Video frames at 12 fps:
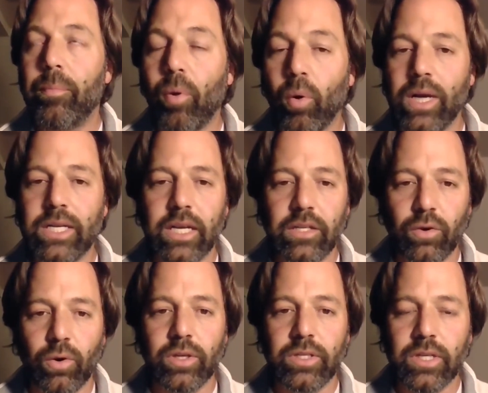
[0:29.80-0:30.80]
pointing
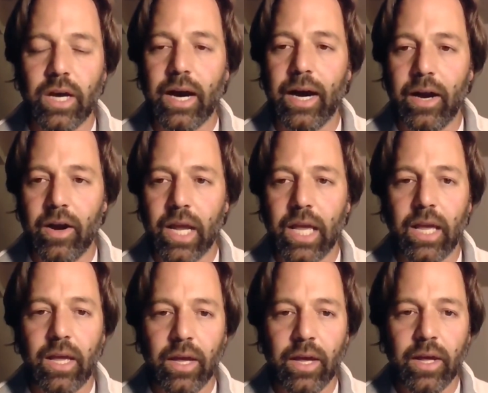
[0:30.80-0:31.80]
towards the
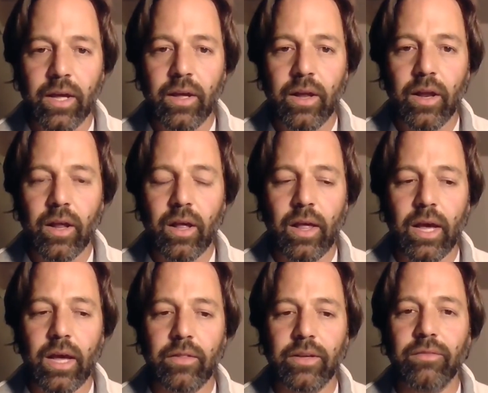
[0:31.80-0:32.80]
hierarchy,
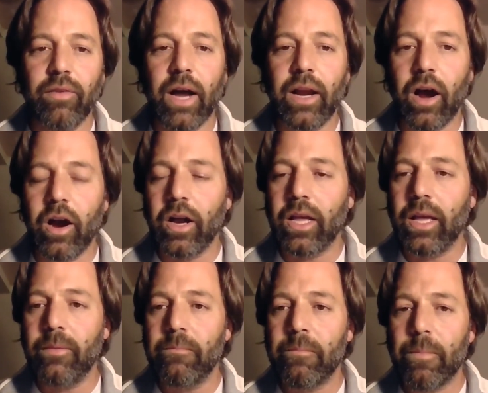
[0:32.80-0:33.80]
the divine
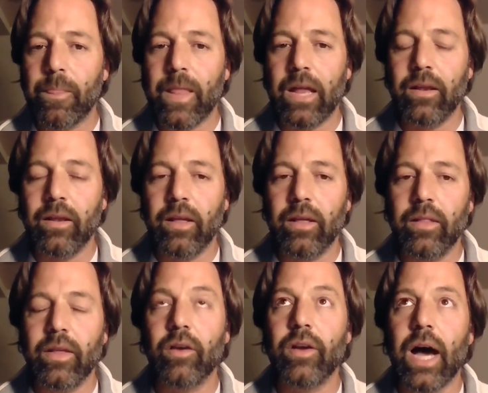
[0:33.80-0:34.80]
hierarchy, that
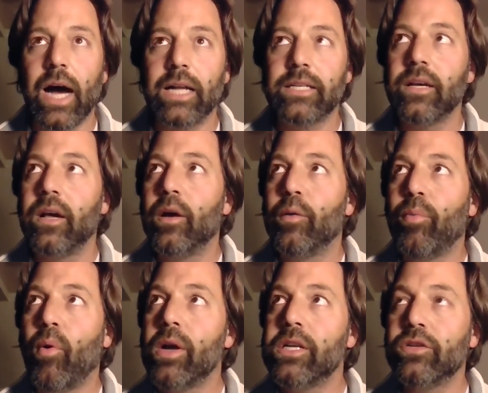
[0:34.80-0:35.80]
they're not
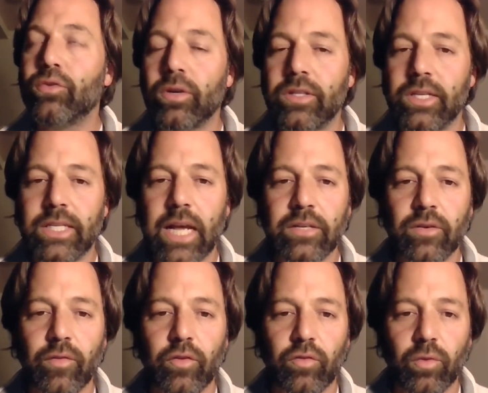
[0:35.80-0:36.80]
pointing towards the center
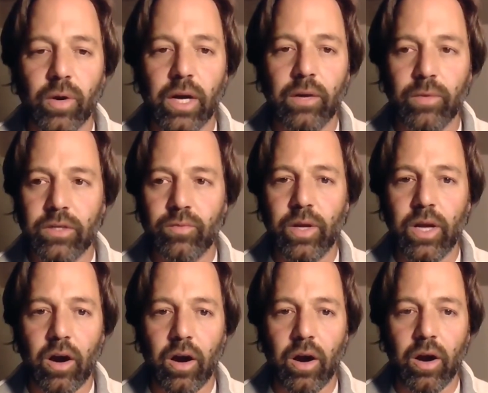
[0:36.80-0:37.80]
of the story in which we
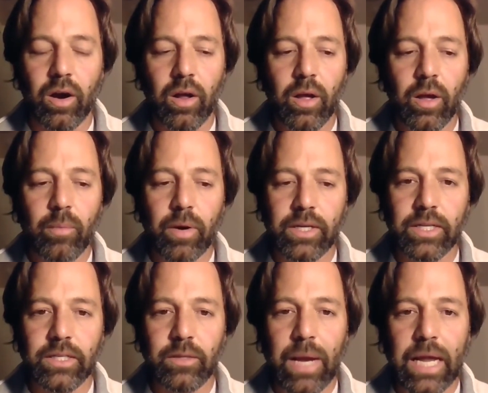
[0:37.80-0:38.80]
are
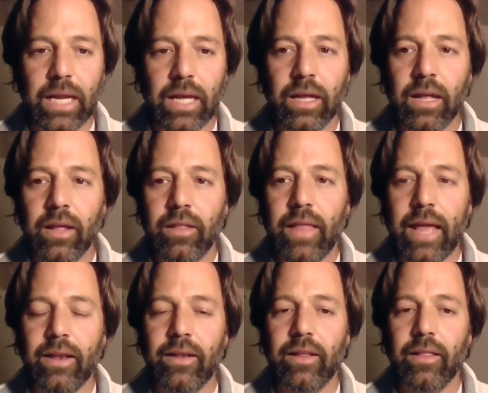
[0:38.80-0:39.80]
participating,
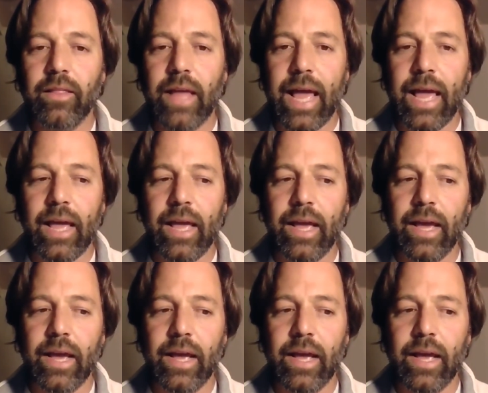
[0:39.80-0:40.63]
then they